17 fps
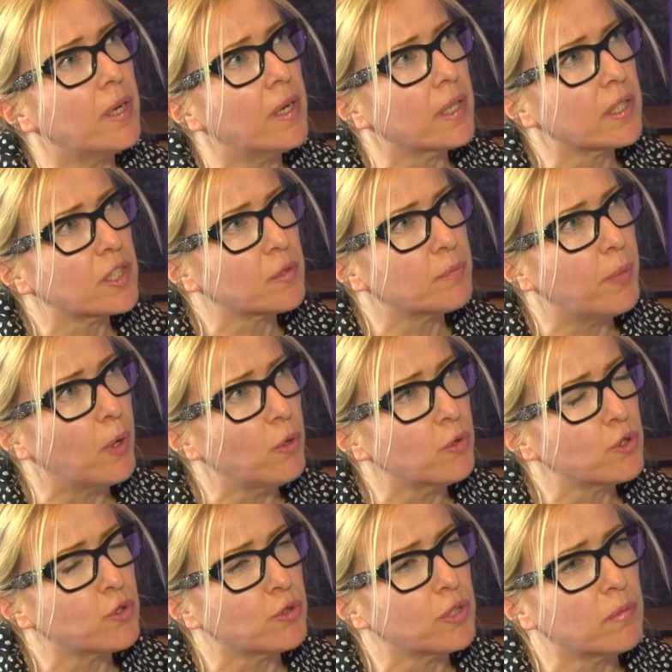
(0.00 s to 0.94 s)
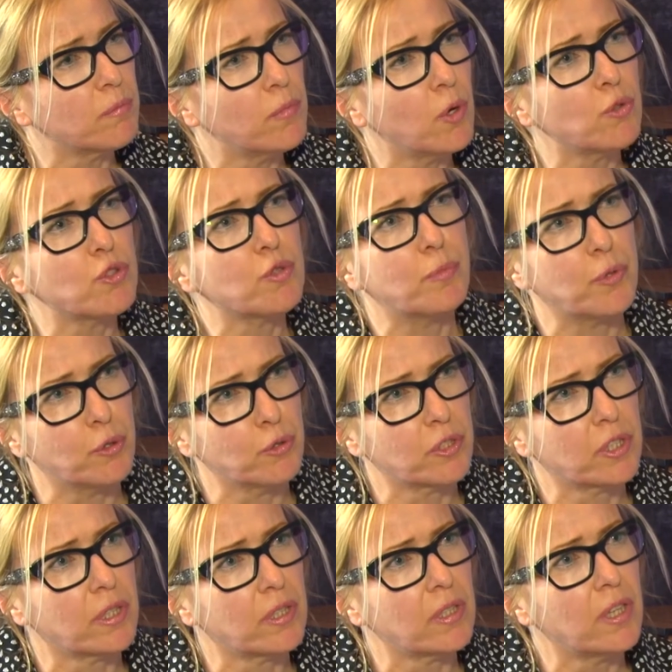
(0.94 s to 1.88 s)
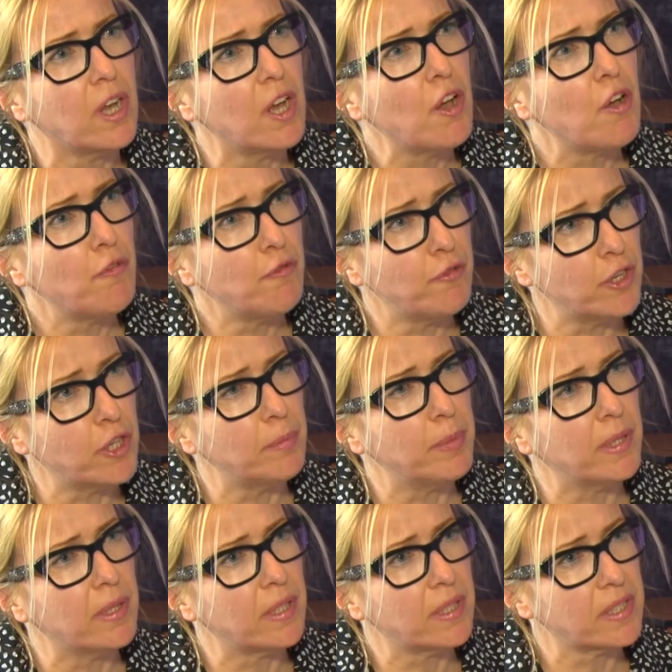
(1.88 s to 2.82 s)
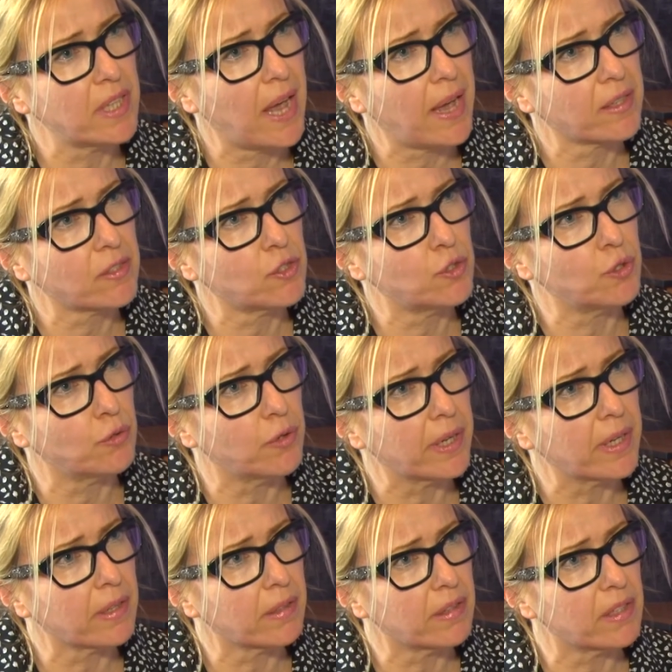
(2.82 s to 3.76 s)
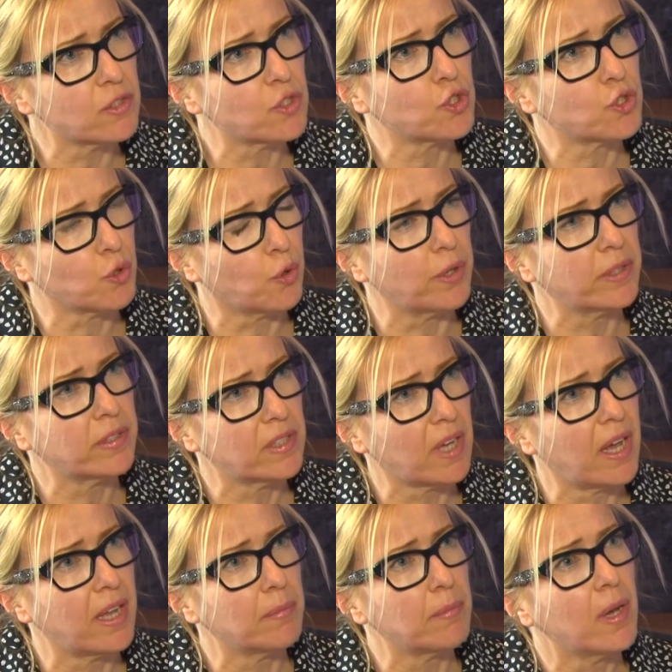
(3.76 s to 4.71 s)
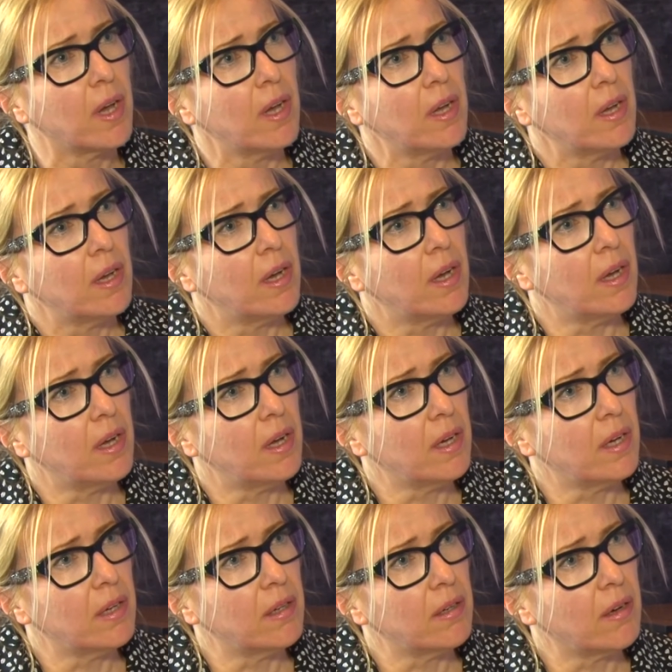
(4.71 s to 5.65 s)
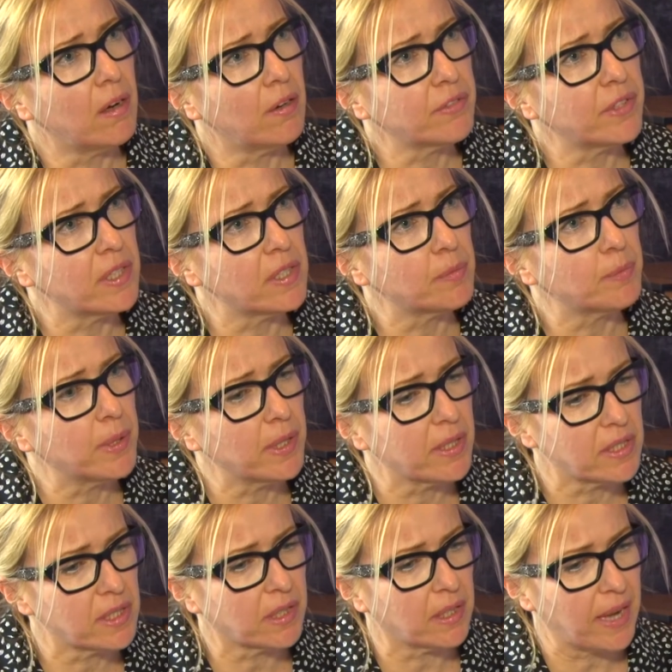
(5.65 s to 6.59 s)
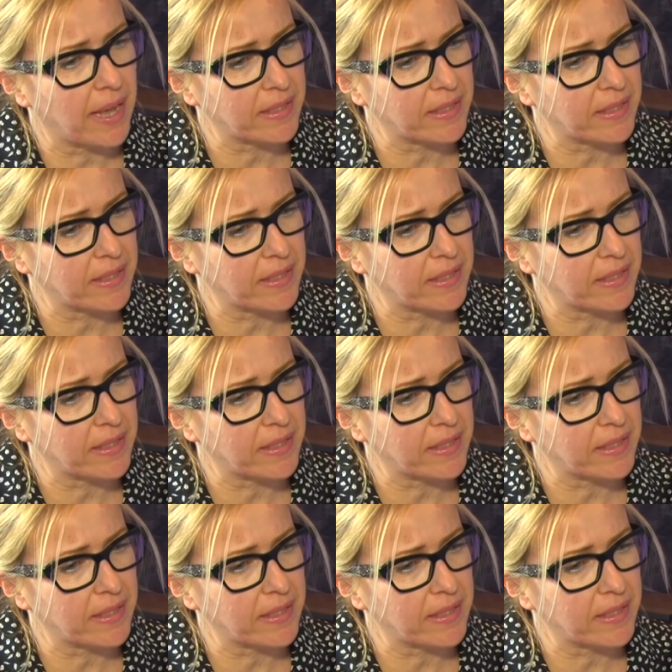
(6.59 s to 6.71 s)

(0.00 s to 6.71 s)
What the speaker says: exposed to the most brutal verbal attacks during this short time of his political